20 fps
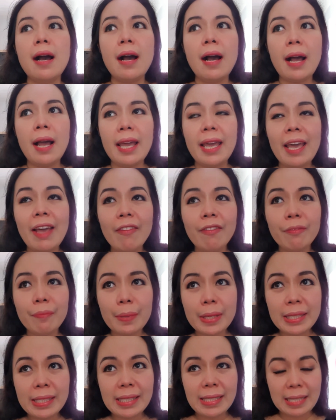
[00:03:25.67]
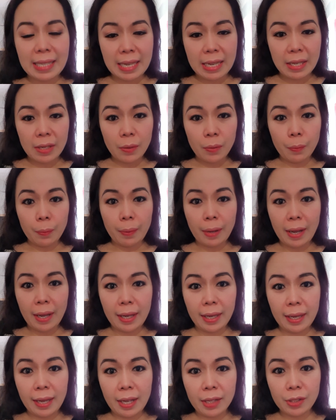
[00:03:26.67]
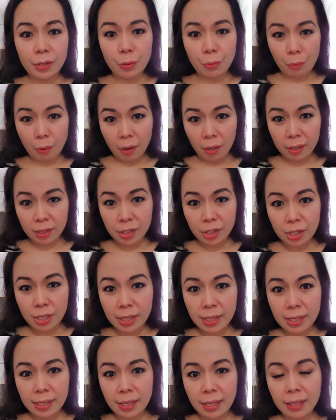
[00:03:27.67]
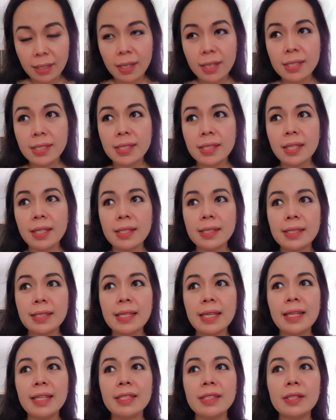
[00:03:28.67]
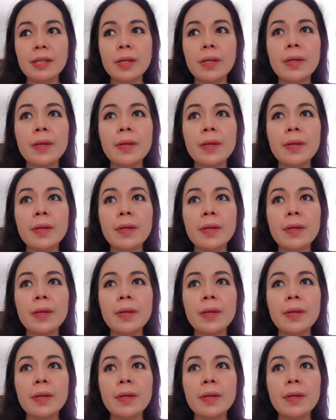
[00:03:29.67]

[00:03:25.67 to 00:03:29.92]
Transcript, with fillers: I have been seen by a neurologist consultant,